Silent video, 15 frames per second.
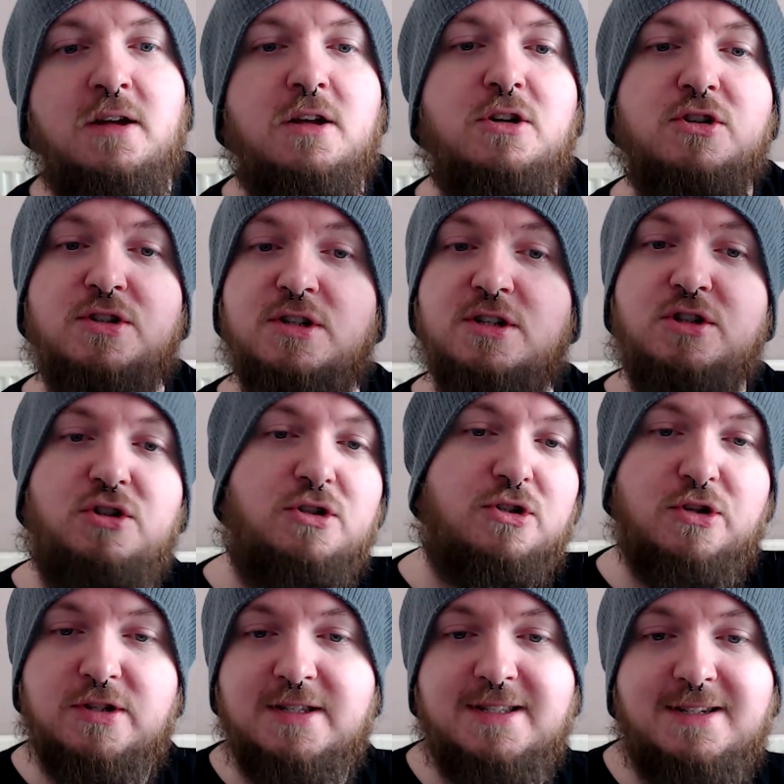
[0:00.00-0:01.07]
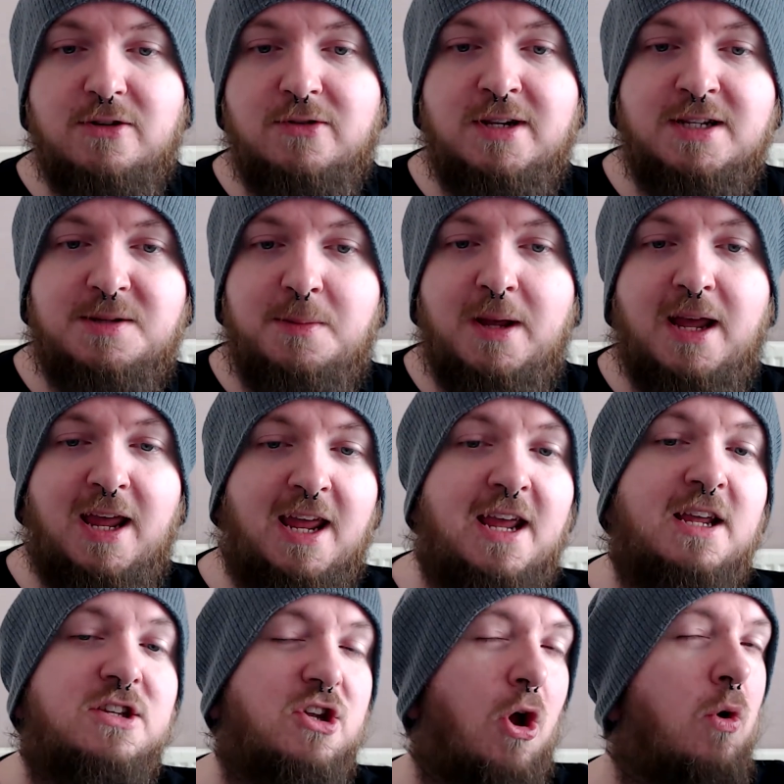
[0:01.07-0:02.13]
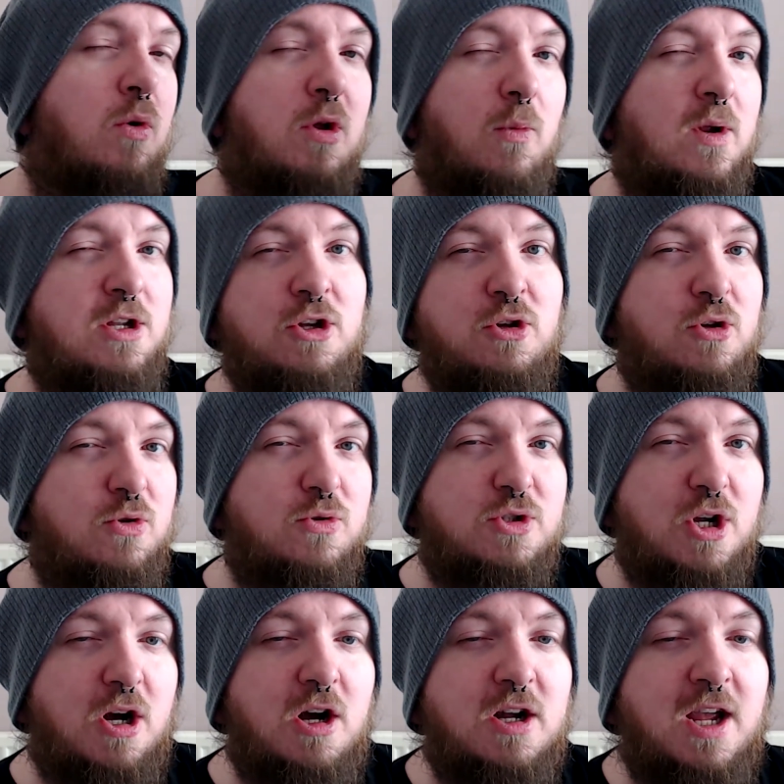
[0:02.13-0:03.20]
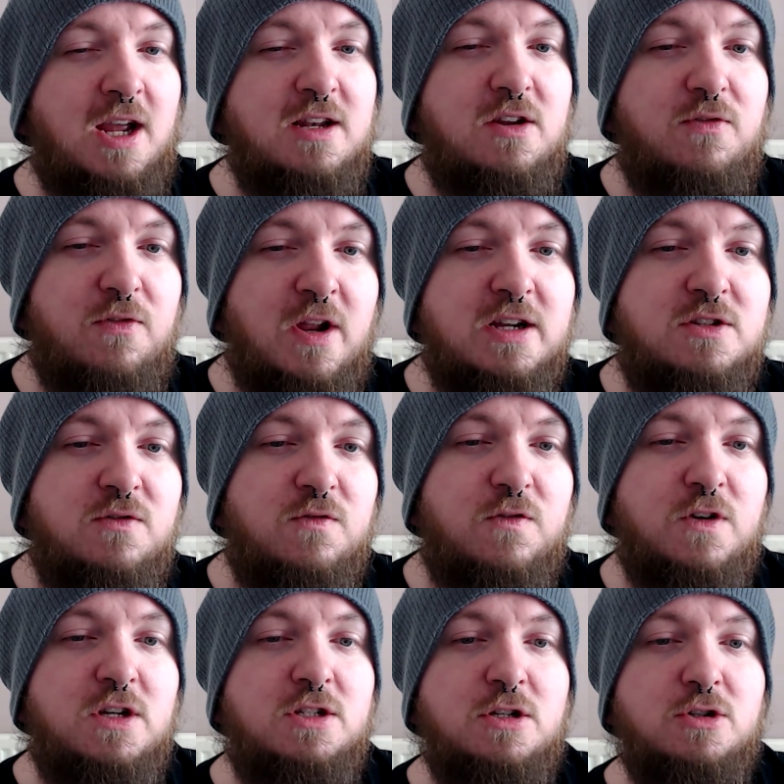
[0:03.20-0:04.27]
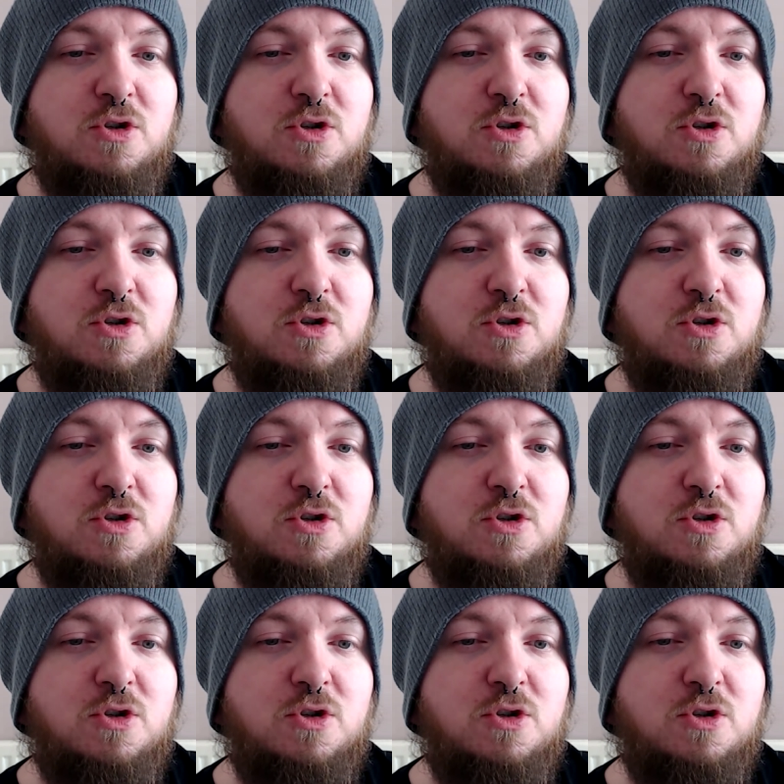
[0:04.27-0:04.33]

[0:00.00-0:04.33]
Because it doesn't still need to be a hit. It's only when you use your arcane deflection feature.